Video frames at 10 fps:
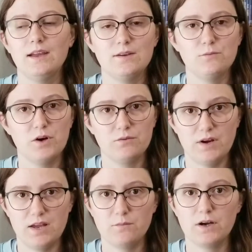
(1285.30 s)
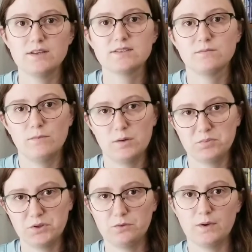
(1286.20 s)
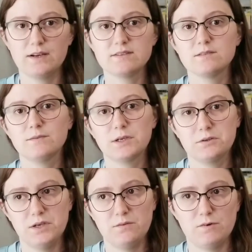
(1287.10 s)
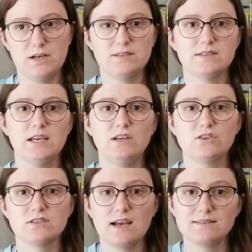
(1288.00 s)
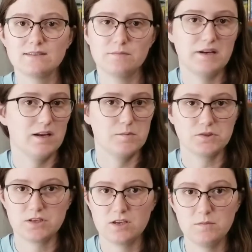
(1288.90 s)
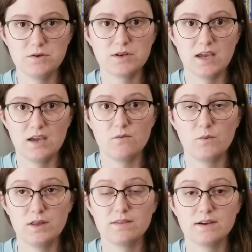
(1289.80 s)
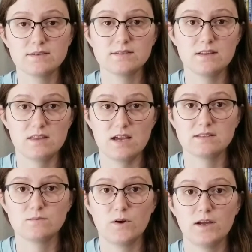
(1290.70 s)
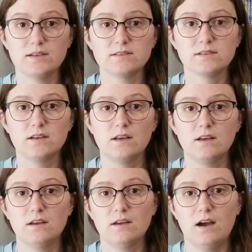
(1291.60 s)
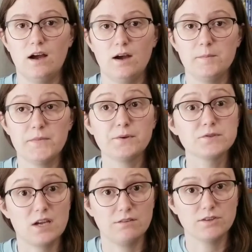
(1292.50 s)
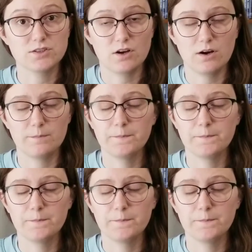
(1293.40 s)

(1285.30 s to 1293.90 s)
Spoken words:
what red was and what blue was and what green was. He just hasn't been able to communicate with us that that's what those colors are.